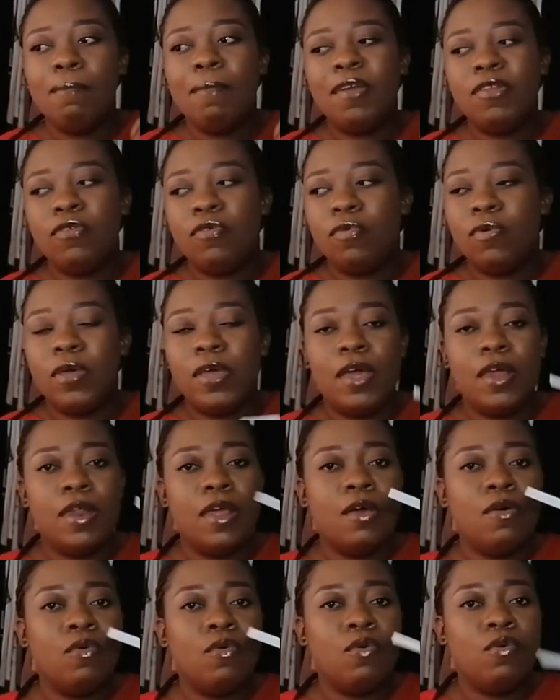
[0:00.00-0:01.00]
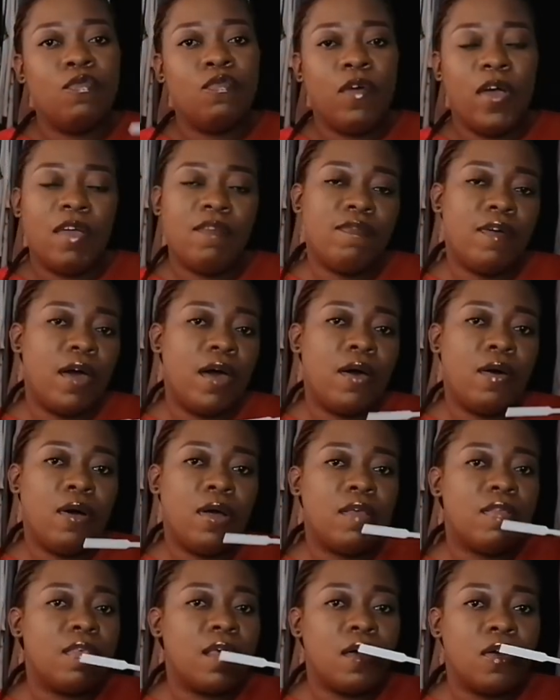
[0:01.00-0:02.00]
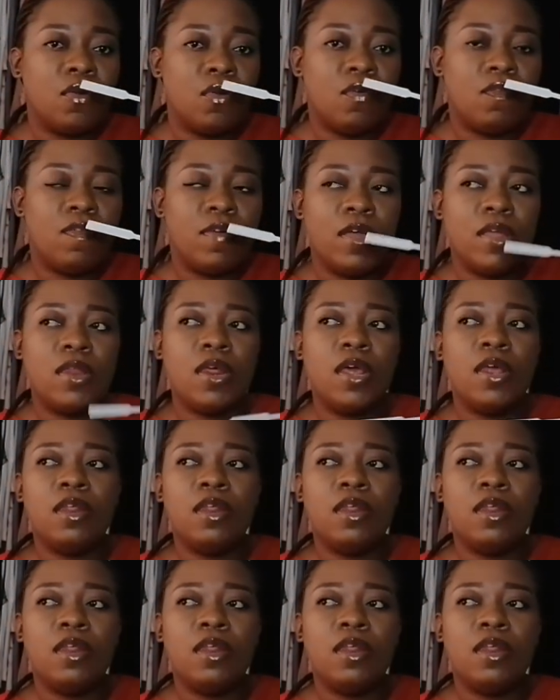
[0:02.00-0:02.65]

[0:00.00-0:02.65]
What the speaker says: but you get a good 5 hours out of it.